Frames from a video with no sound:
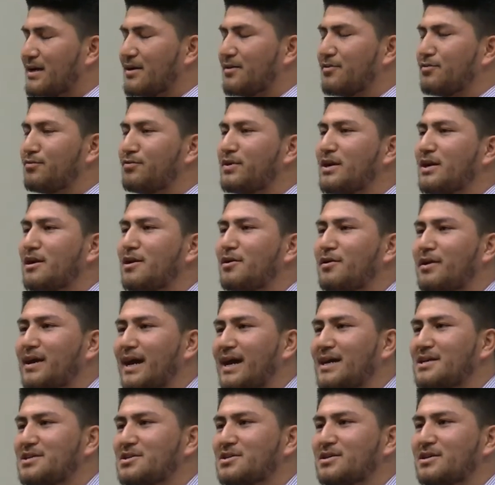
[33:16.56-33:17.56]

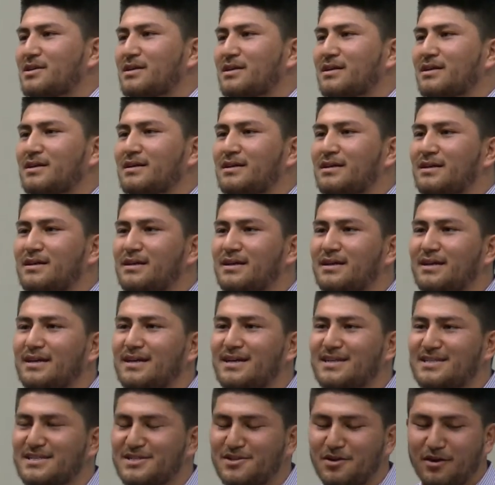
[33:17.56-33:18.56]
relocation
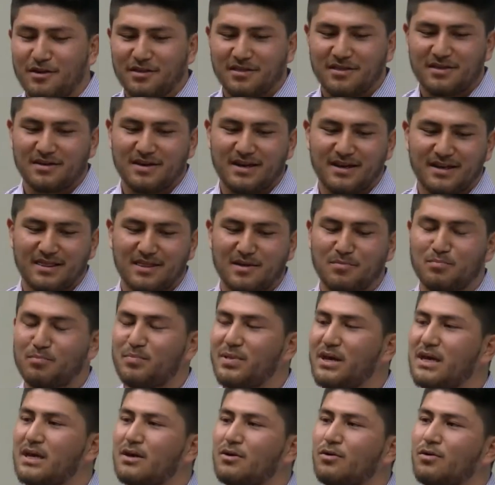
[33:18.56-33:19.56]
is not the
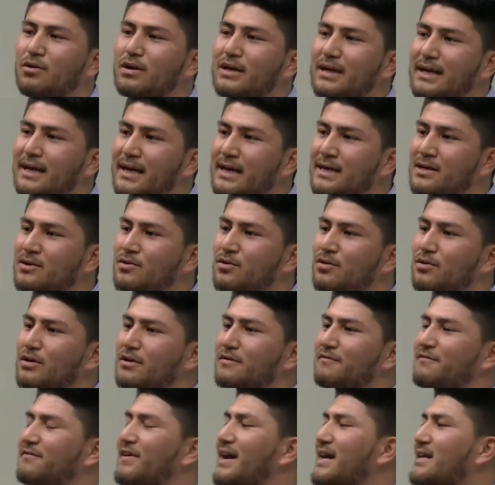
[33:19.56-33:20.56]
be-all and end-all.
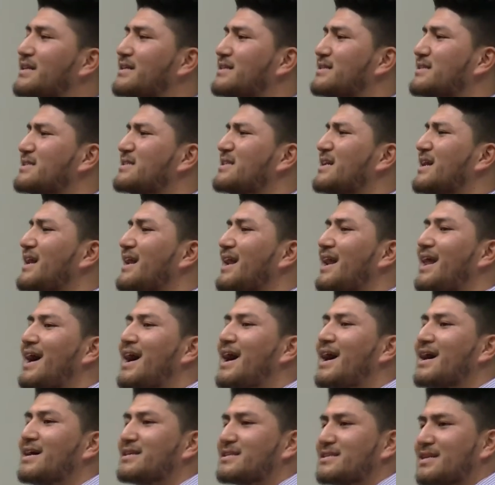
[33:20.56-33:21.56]
In fact, it's the
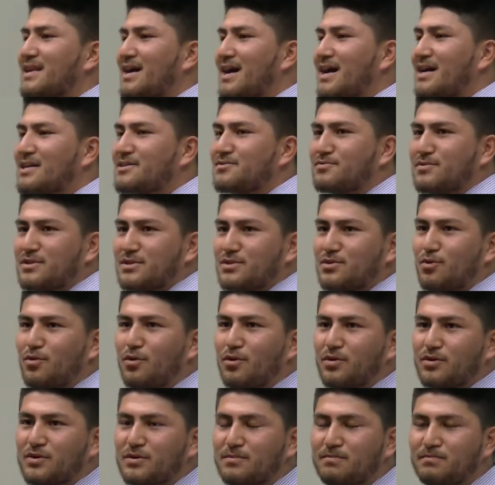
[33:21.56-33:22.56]
last
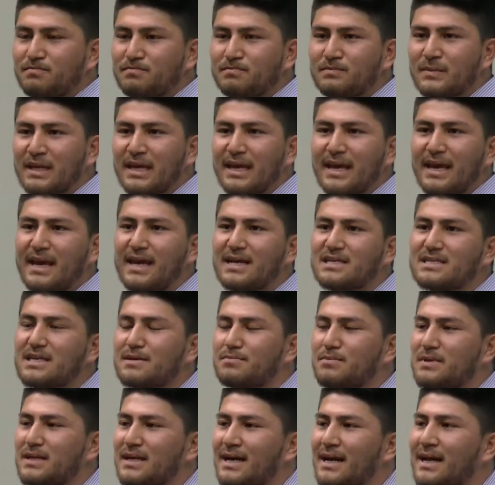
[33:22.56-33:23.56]
resort.
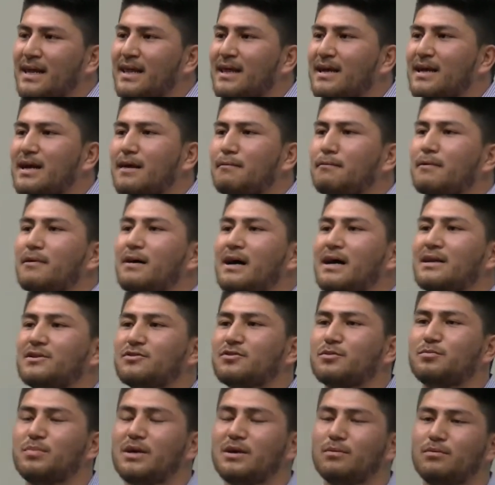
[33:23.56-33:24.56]
Accepting another couple of
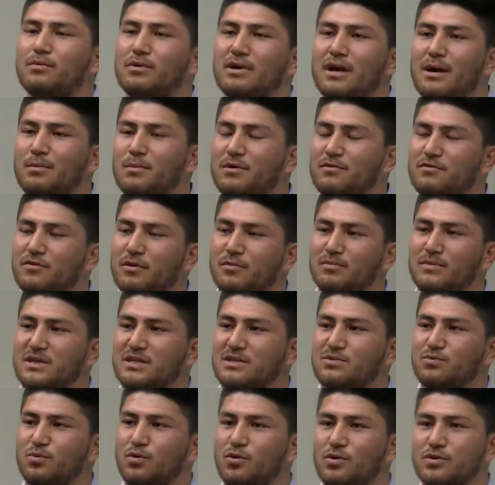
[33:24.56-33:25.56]
hundred people coming from
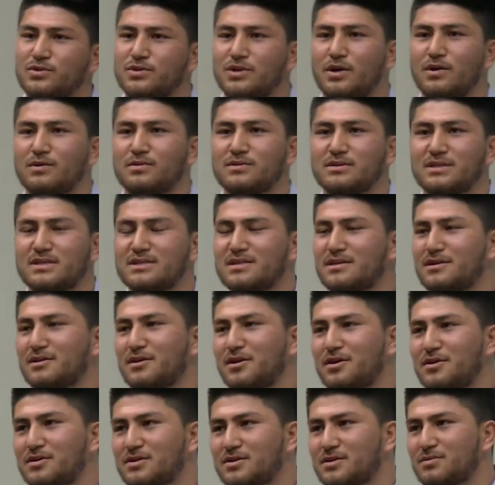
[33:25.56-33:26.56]
these war zones isn't
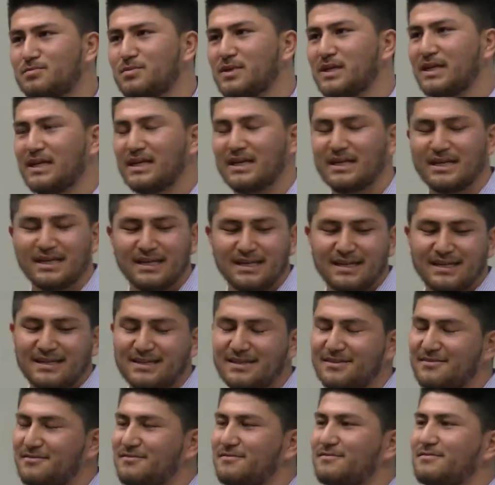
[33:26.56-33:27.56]
going to be,
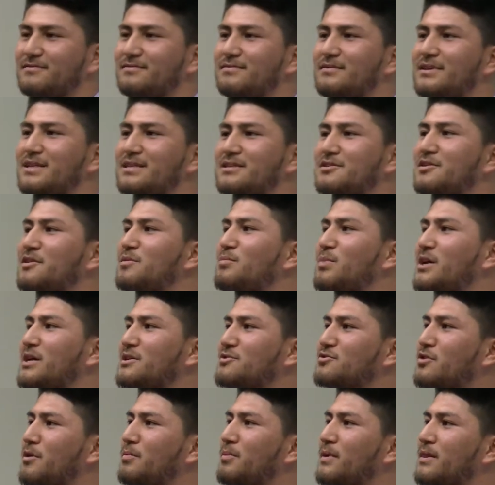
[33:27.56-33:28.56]
it's going to be a
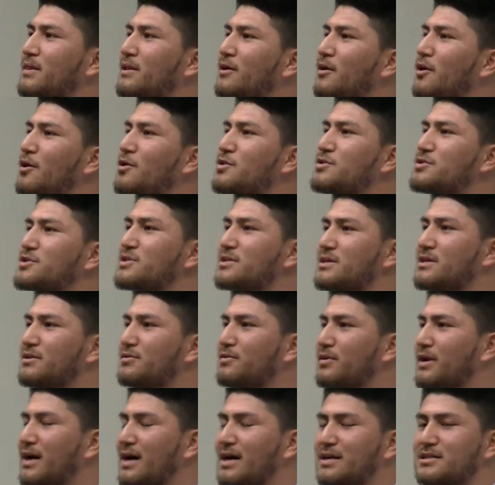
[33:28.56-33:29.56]
drop in the ocean in
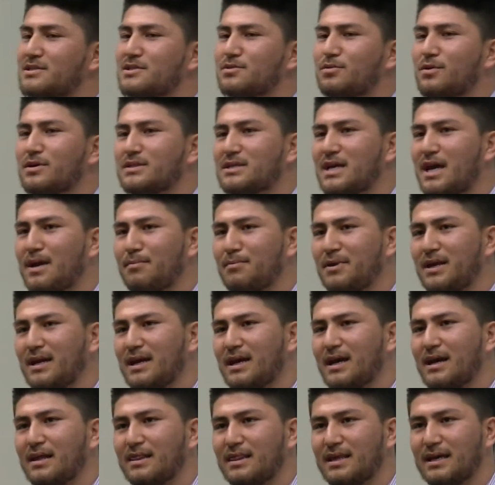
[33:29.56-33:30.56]
regards to what's
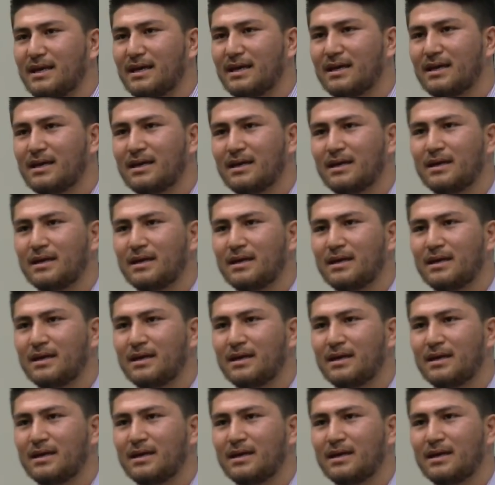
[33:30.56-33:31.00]
happening out there.